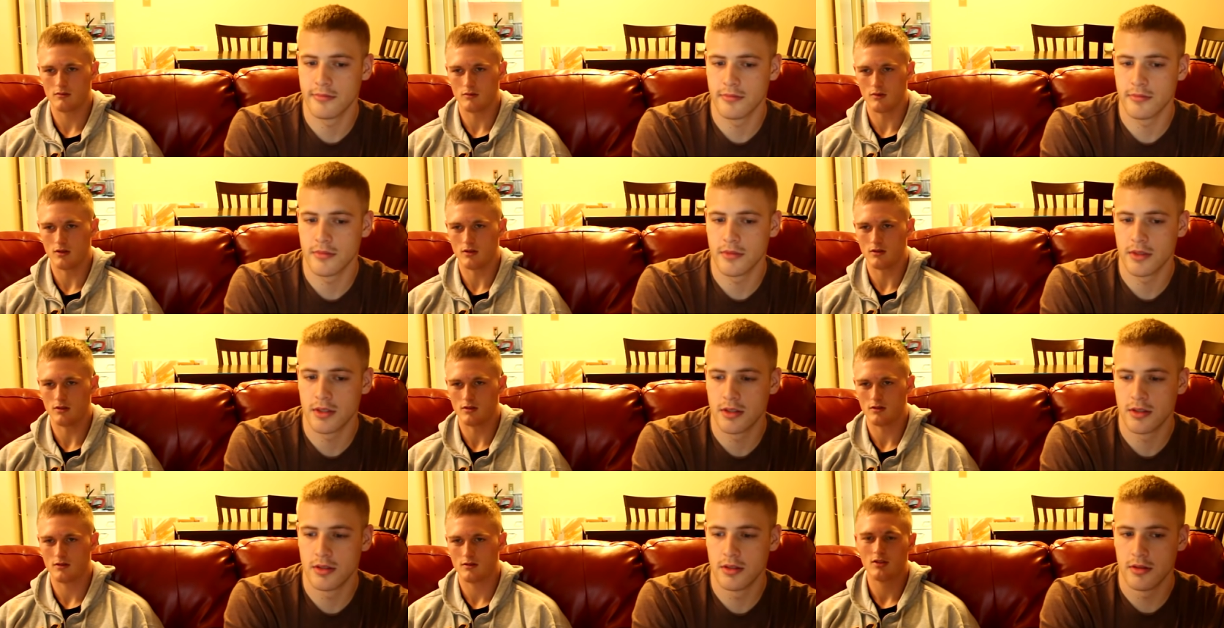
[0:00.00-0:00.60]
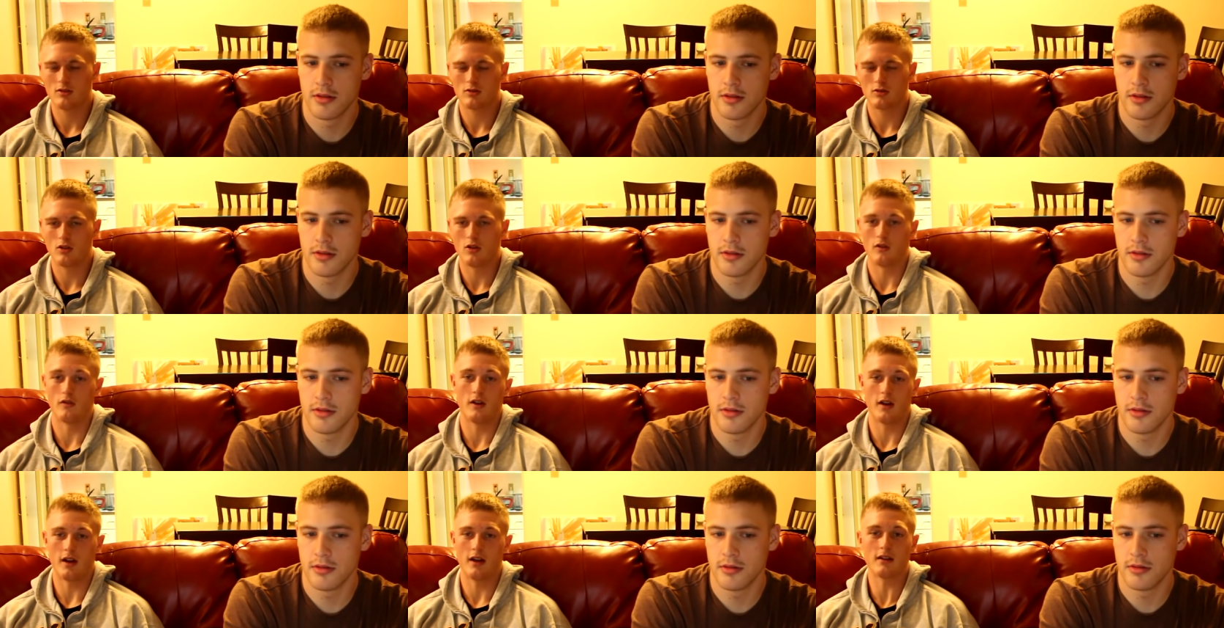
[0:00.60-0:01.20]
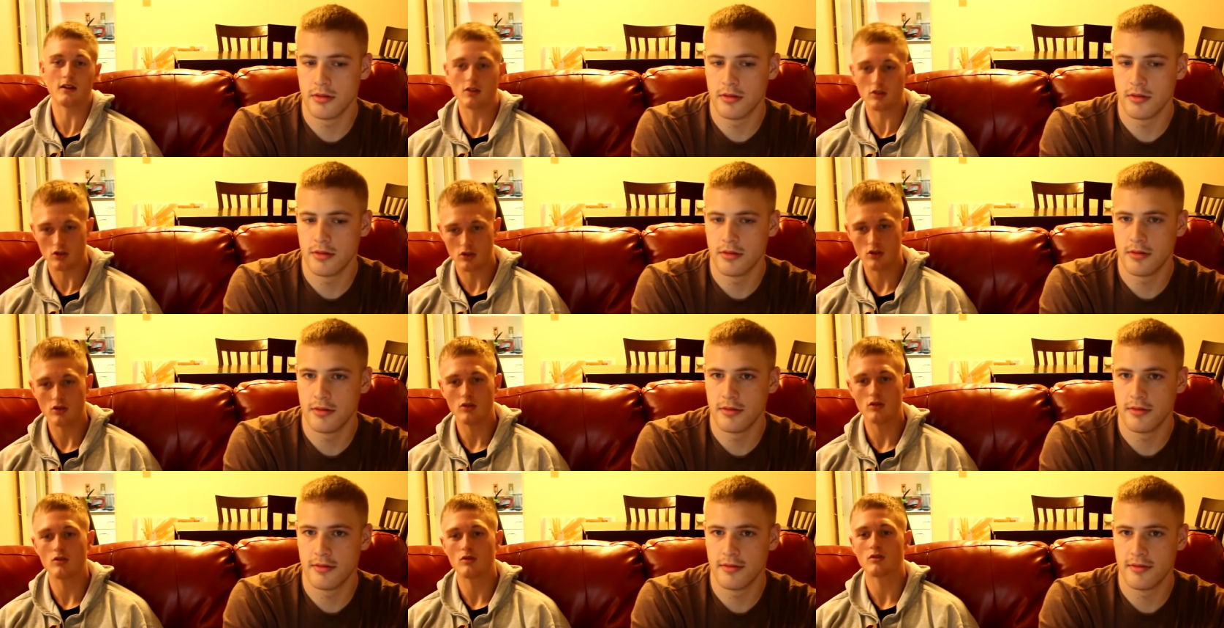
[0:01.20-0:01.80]
Speaker 1: really. So if I had to
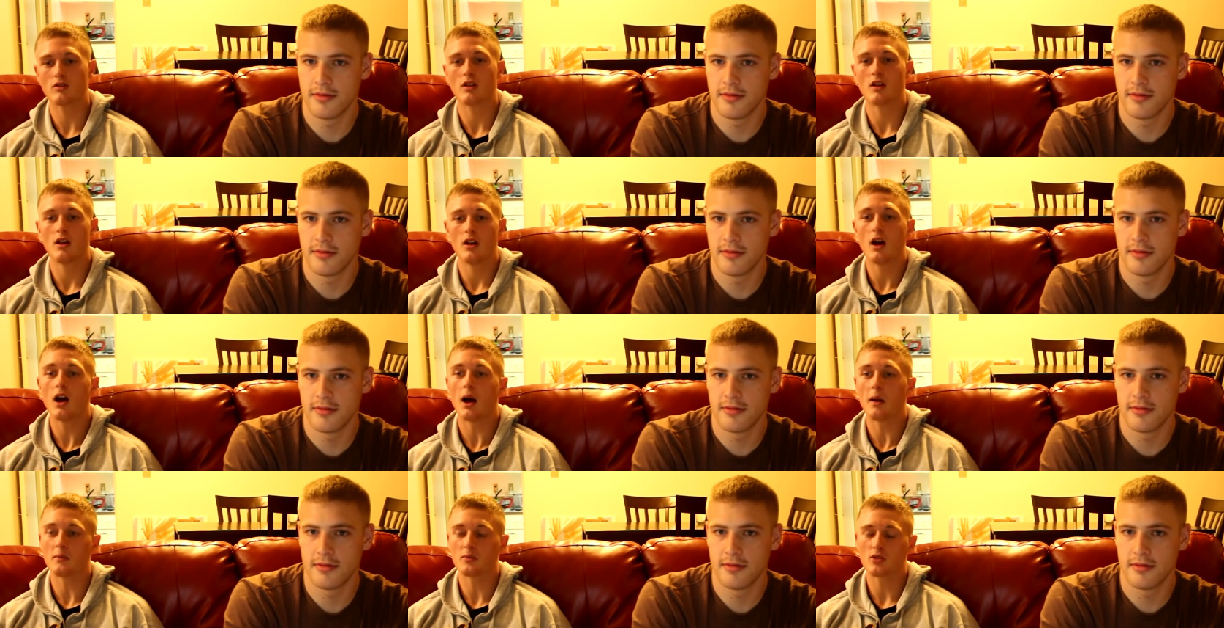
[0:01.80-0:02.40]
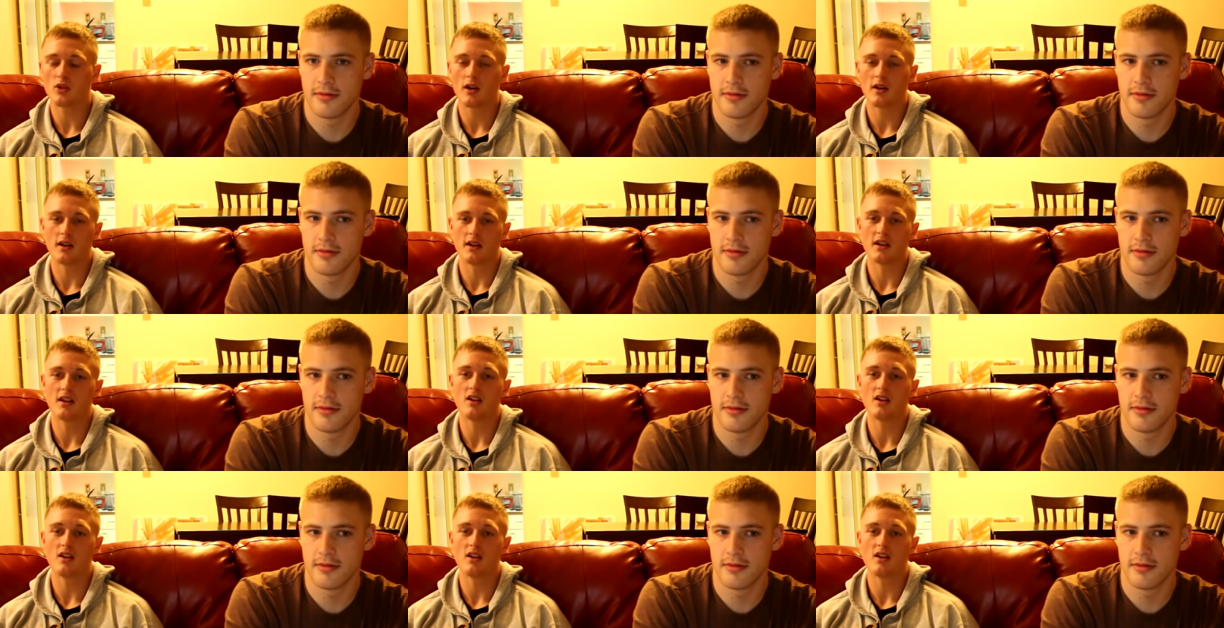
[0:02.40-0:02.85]
choose, I'm trying to